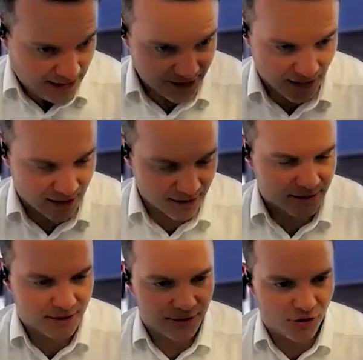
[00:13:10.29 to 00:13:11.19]

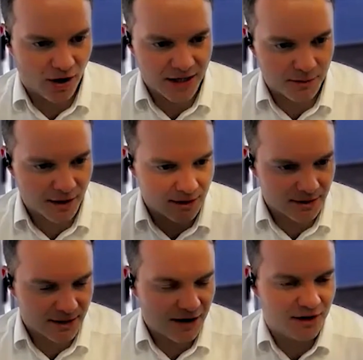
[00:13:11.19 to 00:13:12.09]
cells to grinding
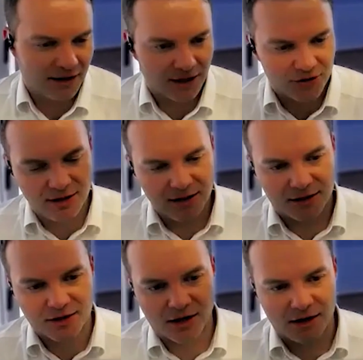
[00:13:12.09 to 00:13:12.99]
mills, everything that you need to
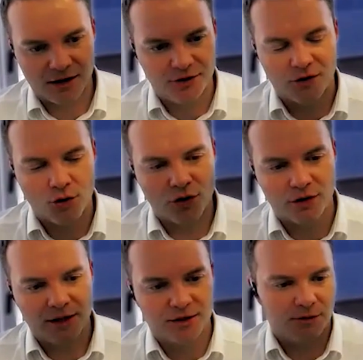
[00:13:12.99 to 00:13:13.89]
turn your ore
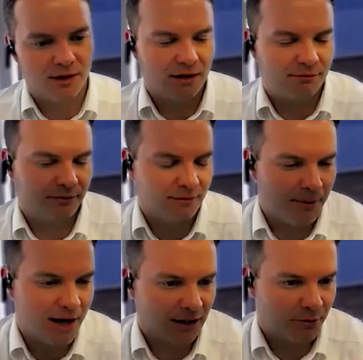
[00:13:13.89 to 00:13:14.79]
into a, a
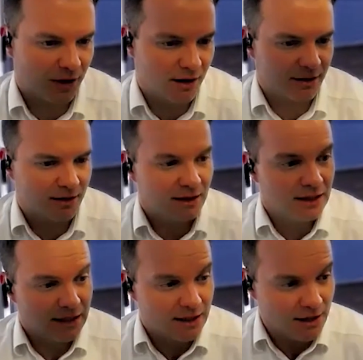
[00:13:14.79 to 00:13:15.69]
metal product.
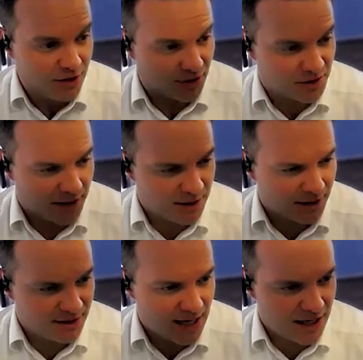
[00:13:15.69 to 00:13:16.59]
So I spent
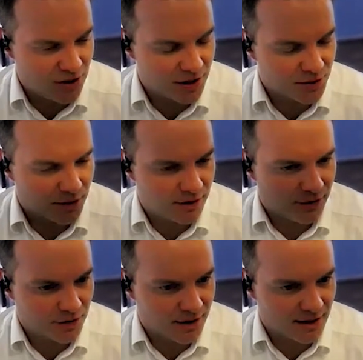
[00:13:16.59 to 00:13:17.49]
about ten years with
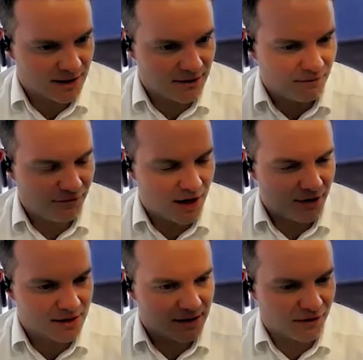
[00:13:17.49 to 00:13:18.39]
those guys in
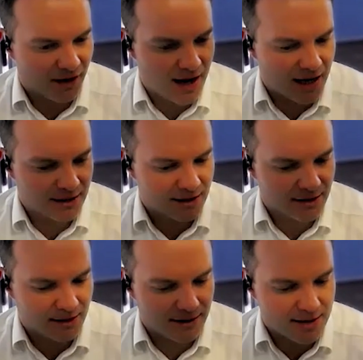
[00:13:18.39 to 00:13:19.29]
various different
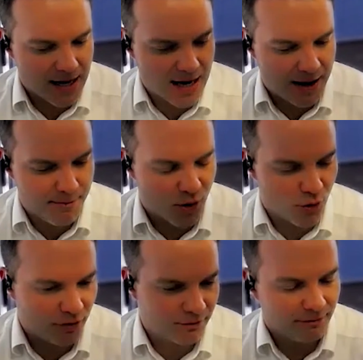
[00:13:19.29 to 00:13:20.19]
hats, um,
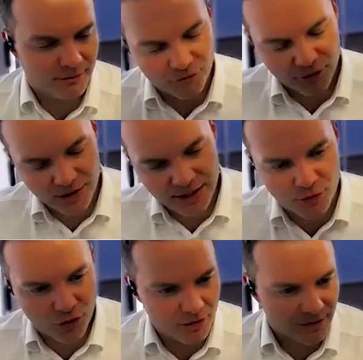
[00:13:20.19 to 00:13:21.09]
more in
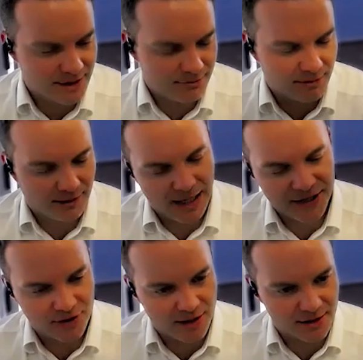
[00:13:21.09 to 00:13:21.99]
more later
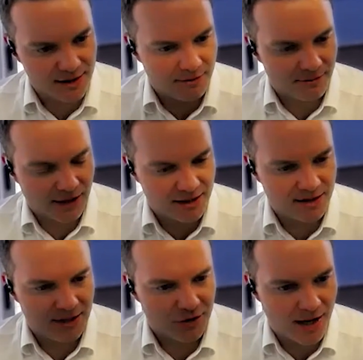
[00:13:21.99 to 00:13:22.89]
years in kind of
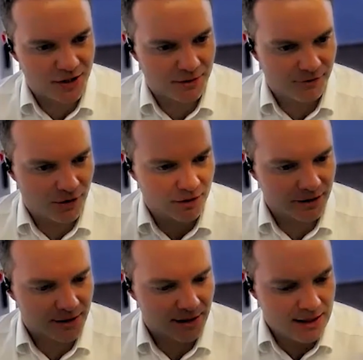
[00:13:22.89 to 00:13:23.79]
senior management
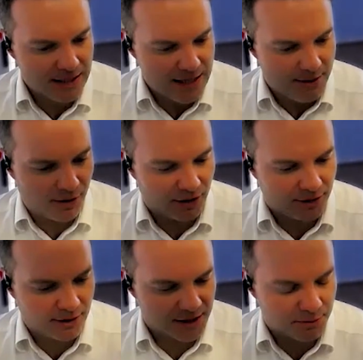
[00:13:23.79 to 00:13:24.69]
roles.
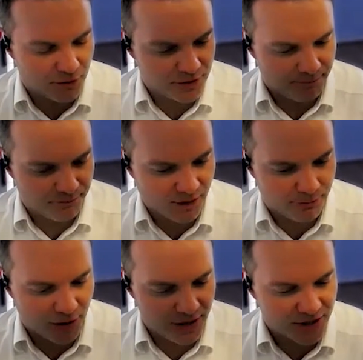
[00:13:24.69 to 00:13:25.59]
But I suppose
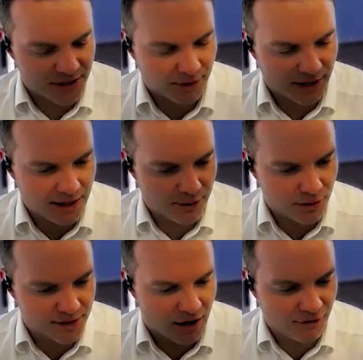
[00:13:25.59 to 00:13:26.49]
principally it
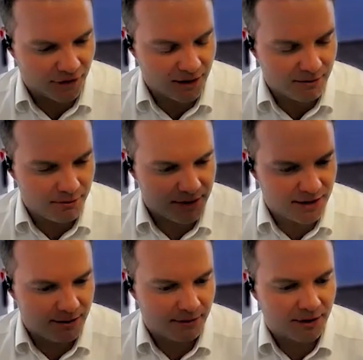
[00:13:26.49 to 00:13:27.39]
was often
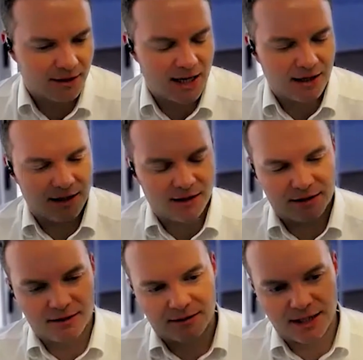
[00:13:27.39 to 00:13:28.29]
taking
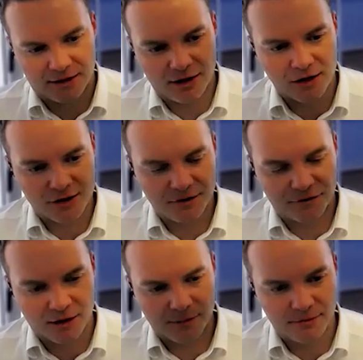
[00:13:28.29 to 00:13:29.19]
technology
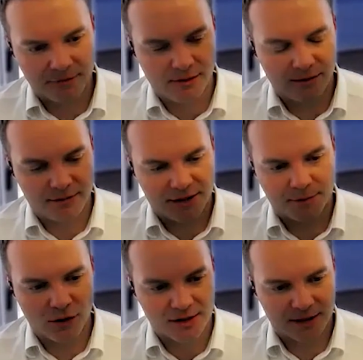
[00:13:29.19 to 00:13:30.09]
from
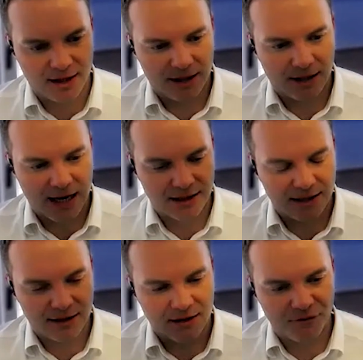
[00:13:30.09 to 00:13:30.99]
small scale
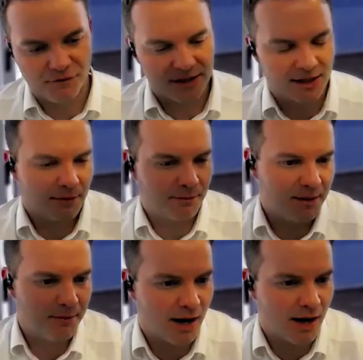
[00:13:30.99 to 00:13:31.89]
and convincing a big
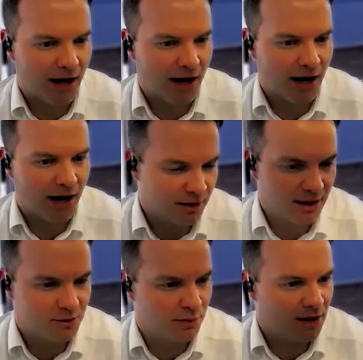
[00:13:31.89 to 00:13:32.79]
miner like
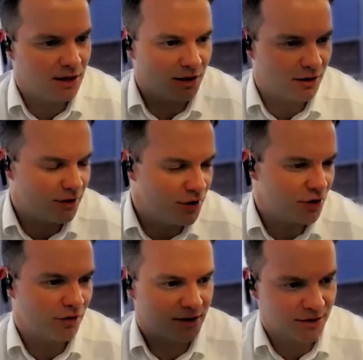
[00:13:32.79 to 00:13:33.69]
BHP or
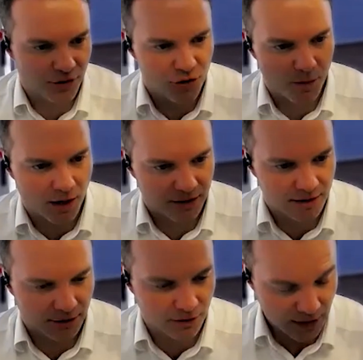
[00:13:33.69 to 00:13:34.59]
Newcrest or Newmont
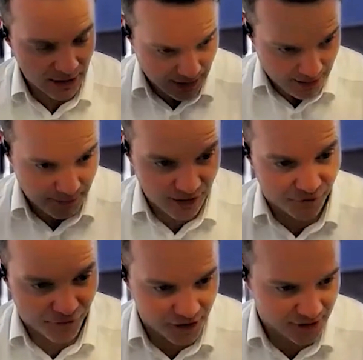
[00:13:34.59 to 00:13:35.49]
to be the
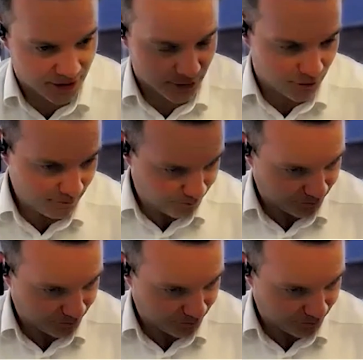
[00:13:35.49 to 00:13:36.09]
first to